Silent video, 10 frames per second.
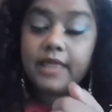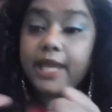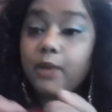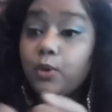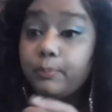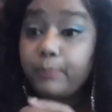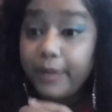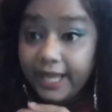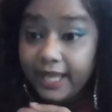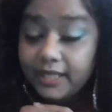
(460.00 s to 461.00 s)
They were
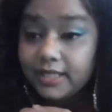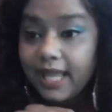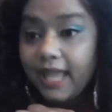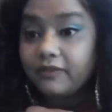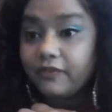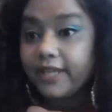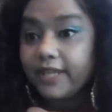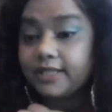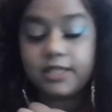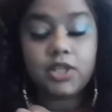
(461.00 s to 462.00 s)
banned and
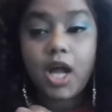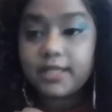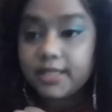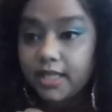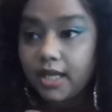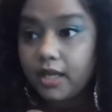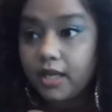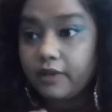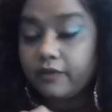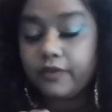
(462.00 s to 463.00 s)
faced lots
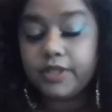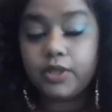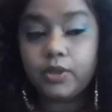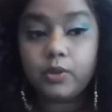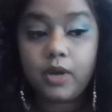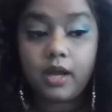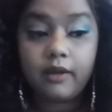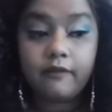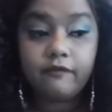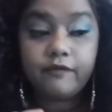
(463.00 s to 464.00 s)
of, you know,
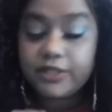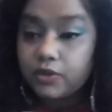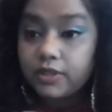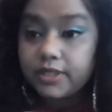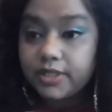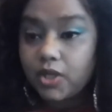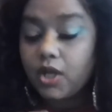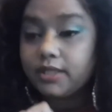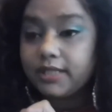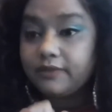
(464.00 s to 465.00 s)
uh, physical
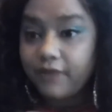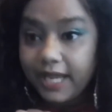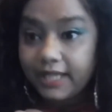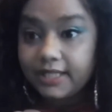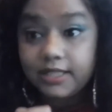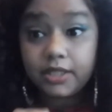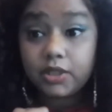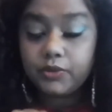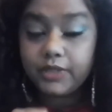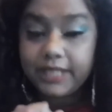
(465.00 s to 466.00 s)
assault and violence,
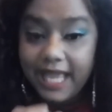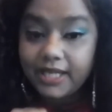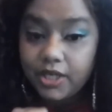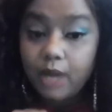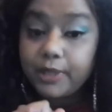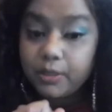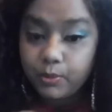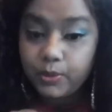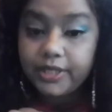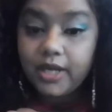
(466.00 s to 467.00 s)
including economic
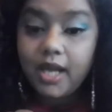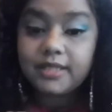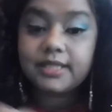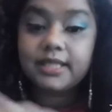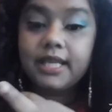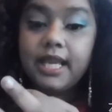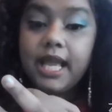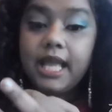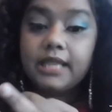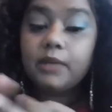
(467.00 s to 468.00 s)
boycotts.
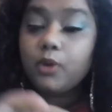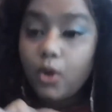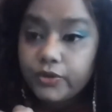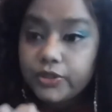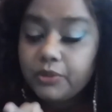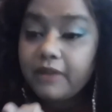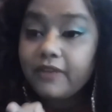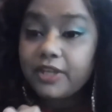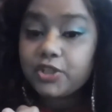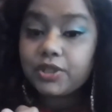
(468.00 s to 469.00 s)
They were also
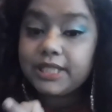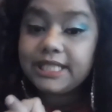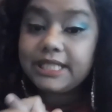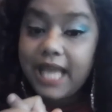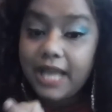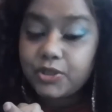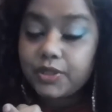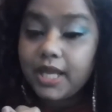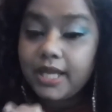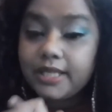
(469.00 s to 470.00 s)
eventually
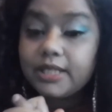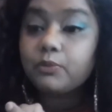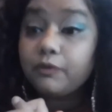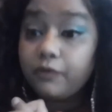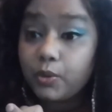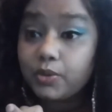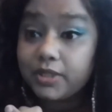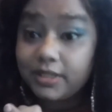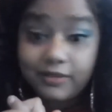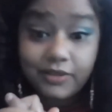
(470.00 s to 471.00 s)
denaturalized and
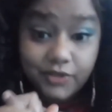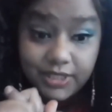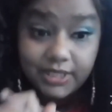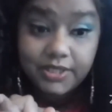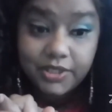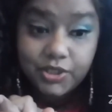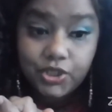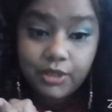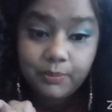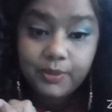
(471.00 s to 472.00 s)
revoked their
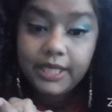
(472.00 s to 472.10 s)
citizenship,